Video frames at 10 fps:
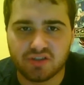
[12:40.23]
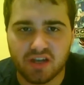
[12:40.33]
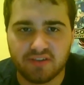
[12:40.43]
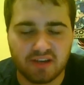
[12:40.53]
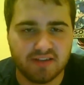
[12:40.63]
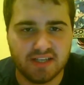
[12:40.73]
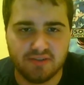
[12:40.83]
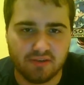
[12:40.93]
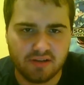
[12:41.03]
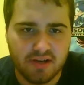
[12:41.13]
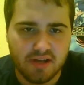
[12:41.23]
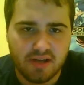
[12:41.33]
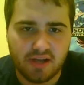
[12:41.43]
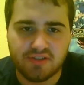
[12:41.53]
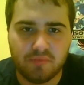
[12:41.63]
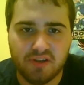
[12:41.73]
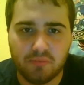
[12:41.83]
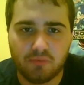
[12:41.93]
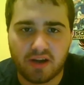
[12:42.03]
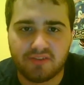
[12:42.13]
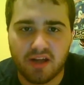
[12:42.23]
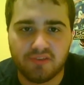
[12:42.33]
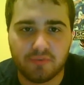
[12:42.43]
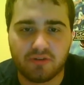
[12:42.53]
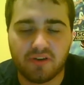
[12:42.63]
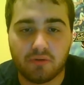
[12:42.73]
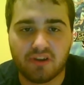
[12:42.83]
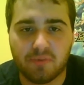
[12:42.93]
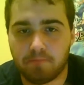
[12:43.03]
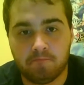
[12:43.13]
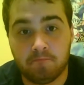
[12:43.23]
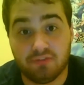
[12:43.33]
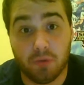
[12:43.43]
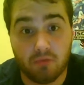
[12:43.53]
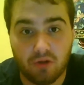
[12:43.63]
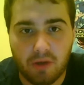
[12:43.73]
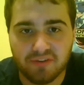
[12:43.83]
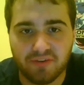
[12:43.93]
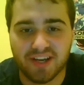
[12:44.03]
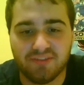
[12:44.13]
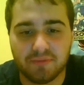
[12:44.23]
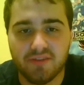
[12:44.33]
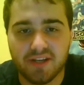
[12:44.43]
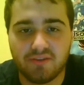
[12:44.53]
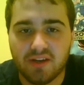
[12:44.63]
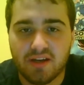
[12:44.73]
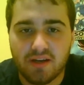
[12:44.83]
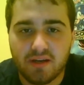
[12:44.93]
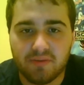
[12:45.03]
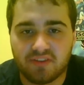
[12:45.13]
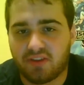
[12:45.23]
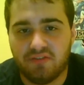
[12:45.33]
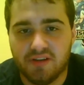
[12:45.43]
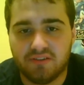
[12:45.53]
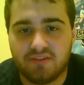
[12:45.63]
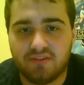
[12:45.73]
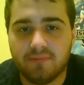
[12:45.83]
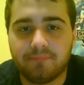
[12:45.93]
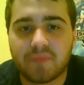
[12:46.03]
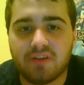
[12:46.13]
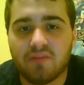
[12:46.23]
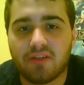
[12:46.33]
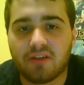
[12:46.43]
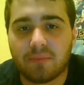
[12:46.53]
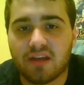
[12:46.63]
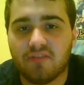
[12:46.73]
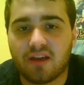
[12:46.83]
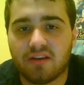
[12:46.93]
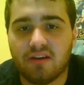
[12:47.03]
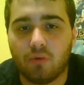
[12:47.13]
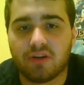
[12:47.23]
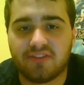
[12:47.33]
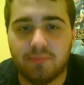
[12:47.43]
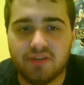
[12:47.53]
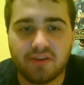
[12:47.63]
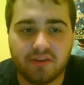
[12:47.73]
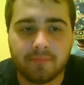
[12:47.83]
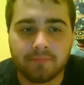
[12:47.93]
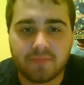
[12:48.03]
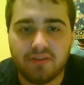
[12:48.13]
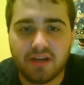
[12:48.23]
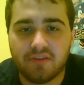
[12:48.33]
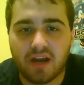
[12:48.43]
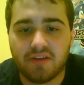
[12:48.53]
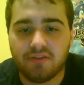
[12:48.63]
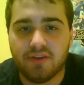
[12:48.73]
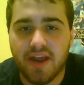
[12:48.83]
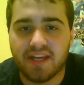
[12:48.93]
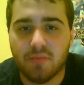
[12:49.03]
it wouldn't hurt to be able to use different kind of controllers for the emulators that I have. I don't really play emulated games that much, but I sometimes do.